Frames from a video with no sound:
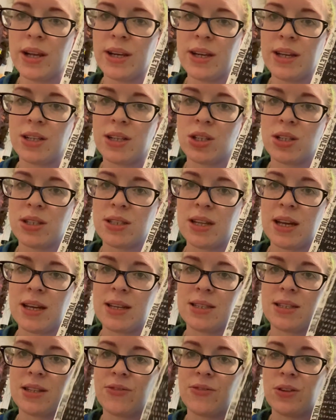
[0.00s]
It just has
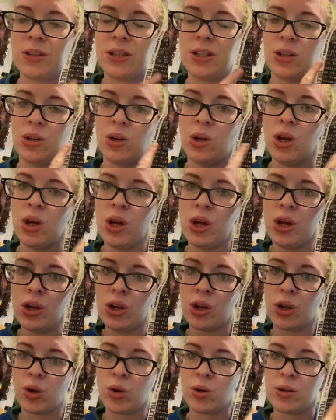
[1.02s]
different little
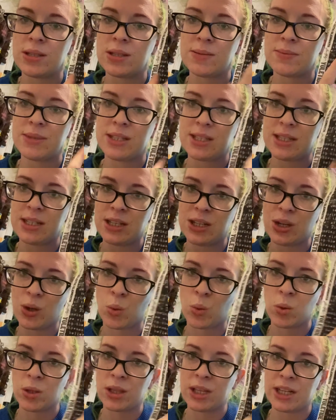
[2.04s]
Christmassy
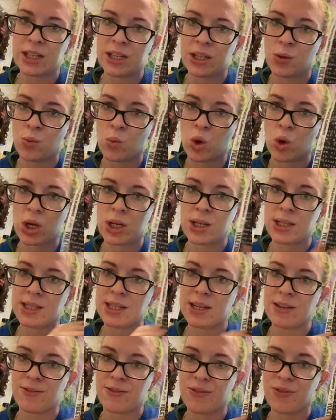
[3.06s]
related words
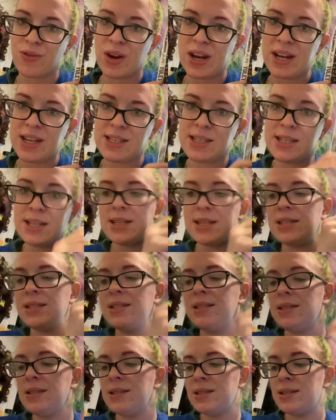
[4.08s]
and
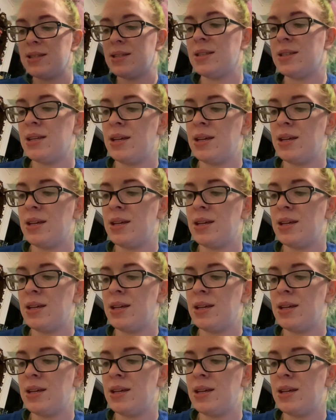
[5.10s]
phrases.